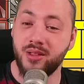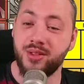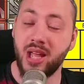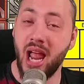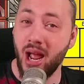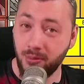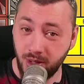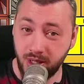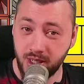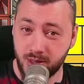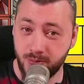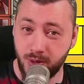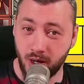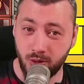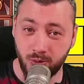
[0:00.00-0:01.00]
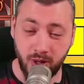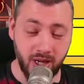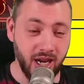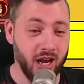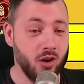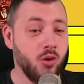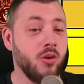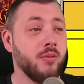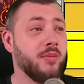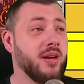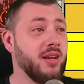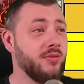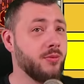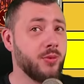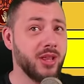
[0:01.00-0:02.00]
The amulet's bugged right now, but
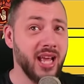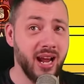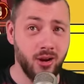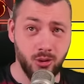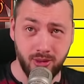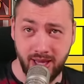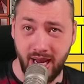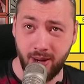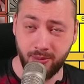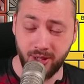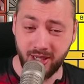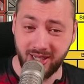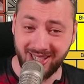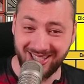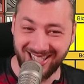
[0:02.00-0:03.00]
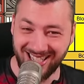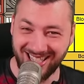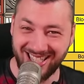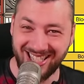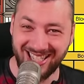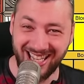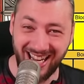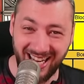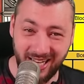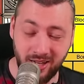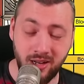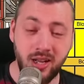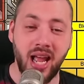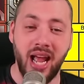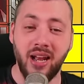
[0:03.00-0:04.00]
even without the amulet, it's
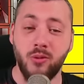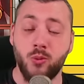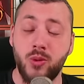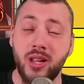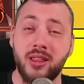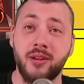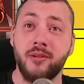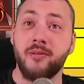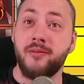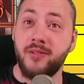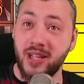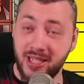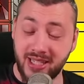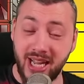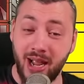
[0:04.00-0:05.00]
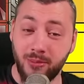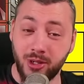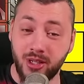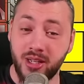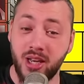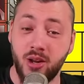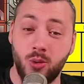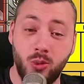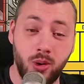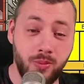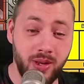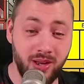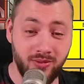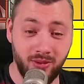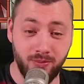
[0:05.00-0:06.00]
insane. And with the fixed amulet, it will
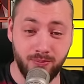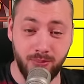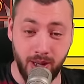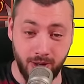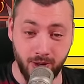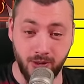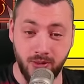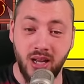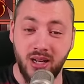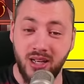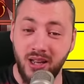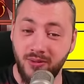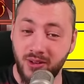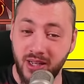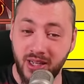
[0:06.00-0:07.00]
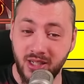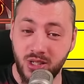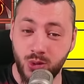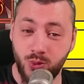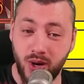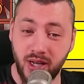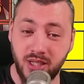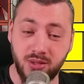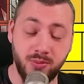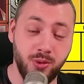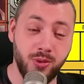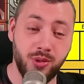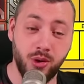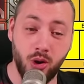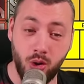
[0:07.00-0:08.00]
be even better. Leveling is quite
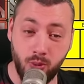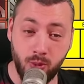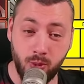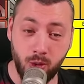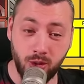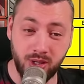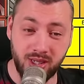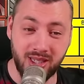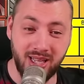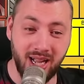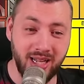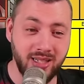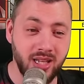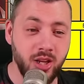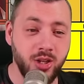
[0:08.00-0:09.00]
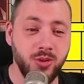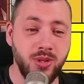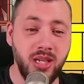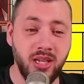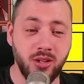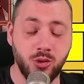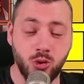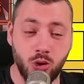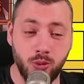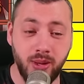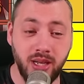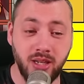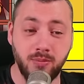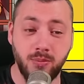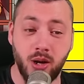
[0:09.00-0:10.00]
smooth. Overworld is nice. Unique and
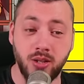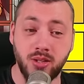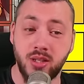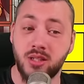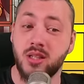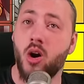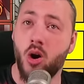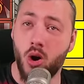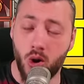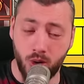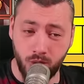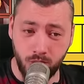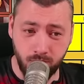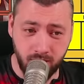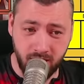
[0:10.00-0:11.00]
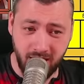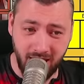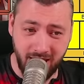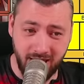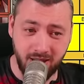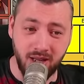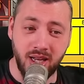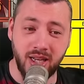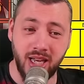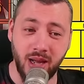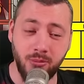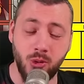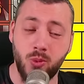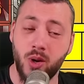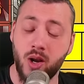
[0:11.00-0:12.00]
tormented bosses are okay.
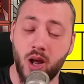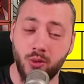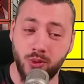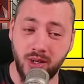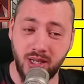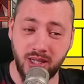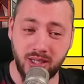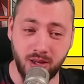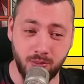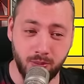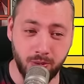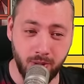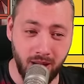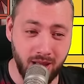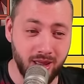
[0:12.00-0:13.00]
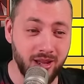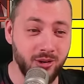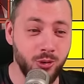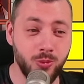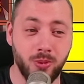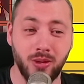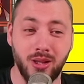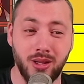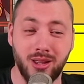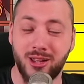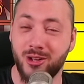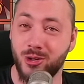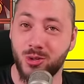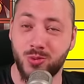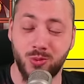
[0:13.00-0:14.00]
Nightmare 100 is a breath. Uber Lilith
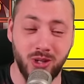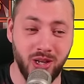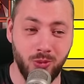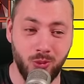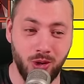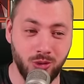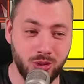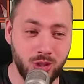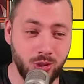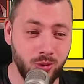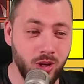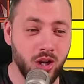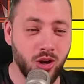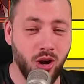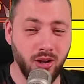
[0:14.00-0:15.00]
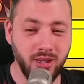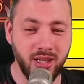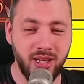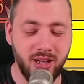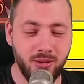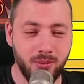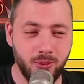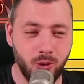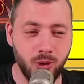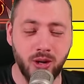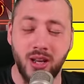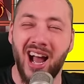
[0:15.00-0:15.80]
goes really well too. Gauntlet leaderboard,